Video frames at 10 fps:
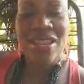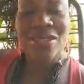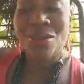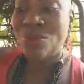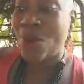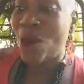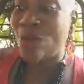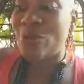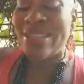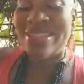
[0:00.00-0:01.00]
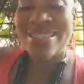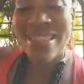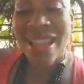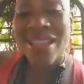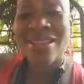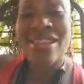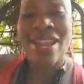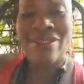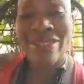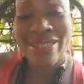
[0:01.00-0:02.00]
Tomorrow is not
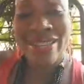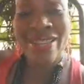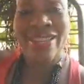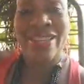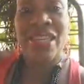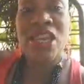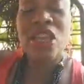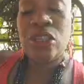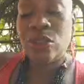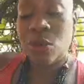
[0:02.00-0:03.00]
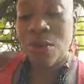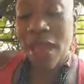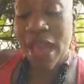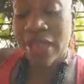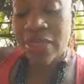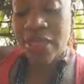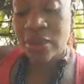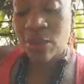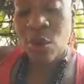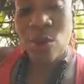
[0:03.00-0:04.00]
guaranteed. So at this
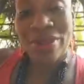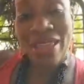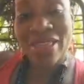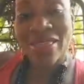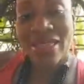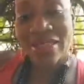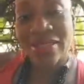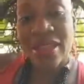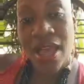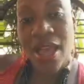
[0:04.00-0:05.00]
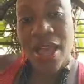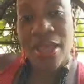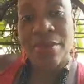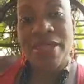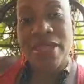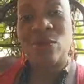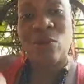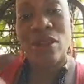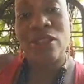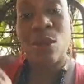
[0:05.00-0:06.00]
moment, at this time, in this
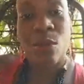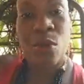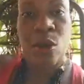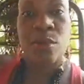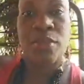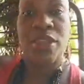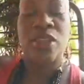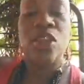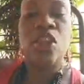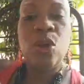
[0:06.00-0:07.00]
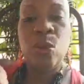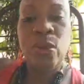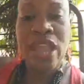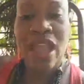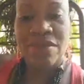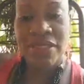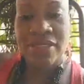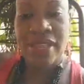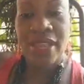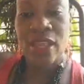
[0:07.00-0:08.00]
present moment, we have to
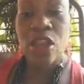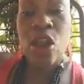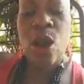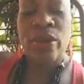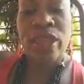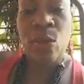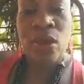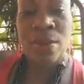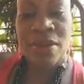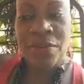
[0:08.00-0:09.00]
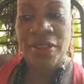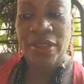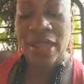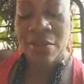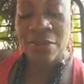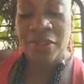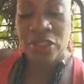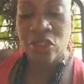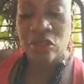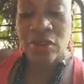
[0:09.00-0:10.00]
say, okay, what am I feeling? I'm feeling
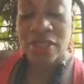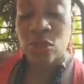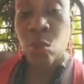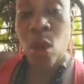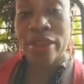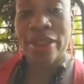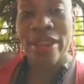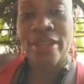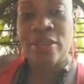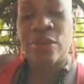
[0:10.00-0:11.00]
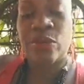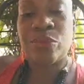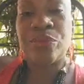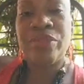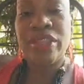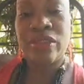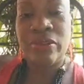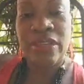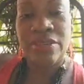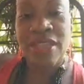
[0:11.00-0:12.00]
stressed. What can I do to
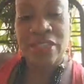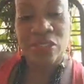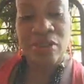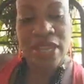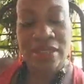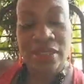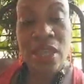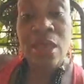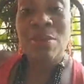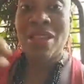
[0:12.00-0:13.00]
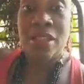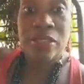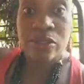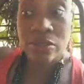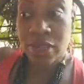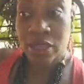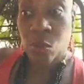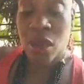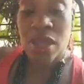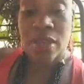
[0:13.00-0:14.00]
relieve that stress? Because guess
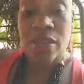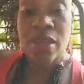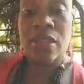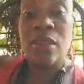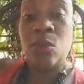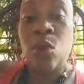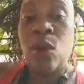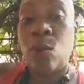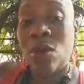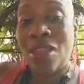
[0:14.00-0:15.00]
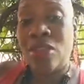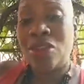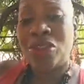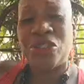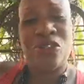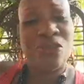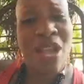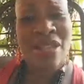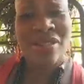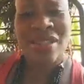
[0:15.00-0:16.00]
what? The more and more that you're
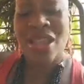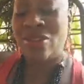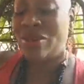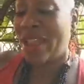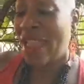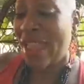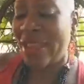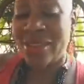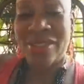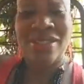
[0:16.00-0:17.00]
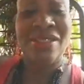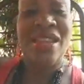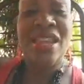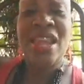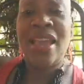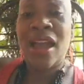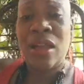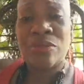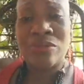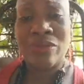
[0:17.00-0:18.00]
stressed and you're anxious,
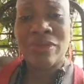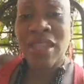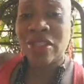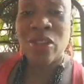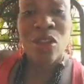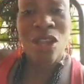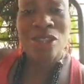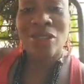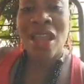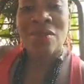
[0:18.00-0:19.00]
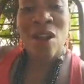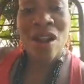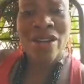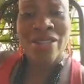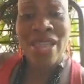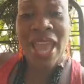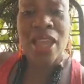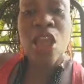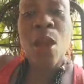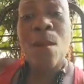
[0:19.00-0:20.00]
that's going to cause you to have a heart attack.
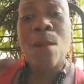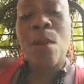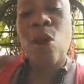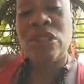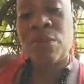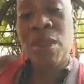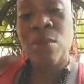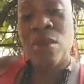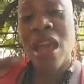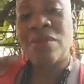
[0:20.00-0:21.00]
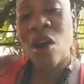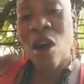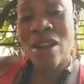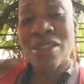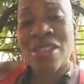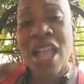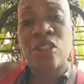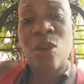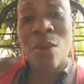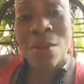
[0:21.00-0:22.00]
Most people have heart attacks
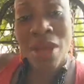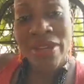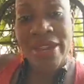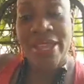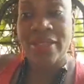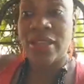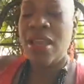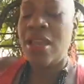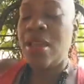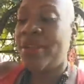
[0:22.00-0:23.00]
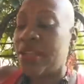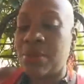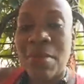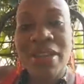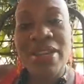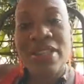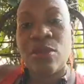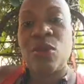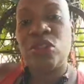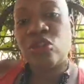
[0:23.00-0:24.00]
on Mondays because Monday is the
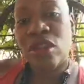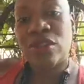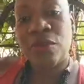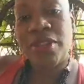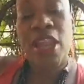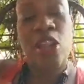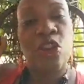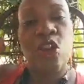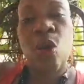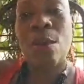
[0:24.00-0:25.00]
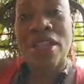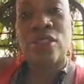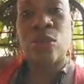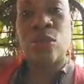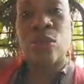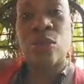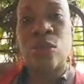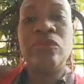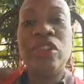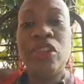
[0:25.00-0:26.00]
most stressful day. You're going back to
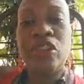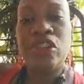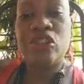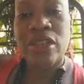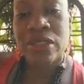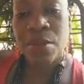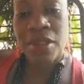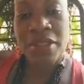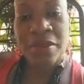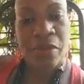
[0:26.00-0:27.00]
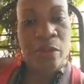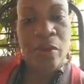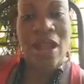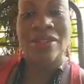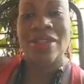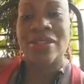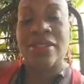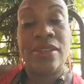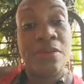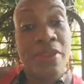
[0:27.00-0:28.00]
You're stressed about different projects and
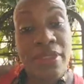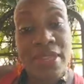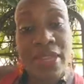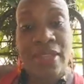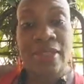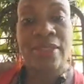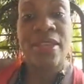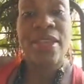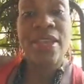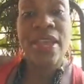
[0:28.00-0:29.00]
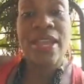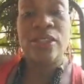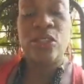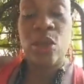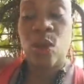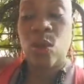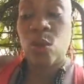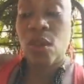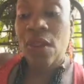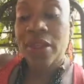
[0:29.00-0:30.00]
different things. And so
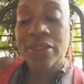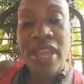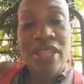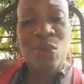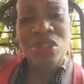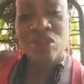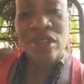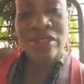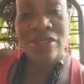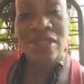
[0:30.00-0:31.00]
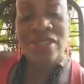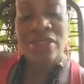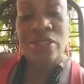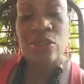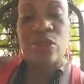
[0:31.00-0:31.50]
that's what stress does to you.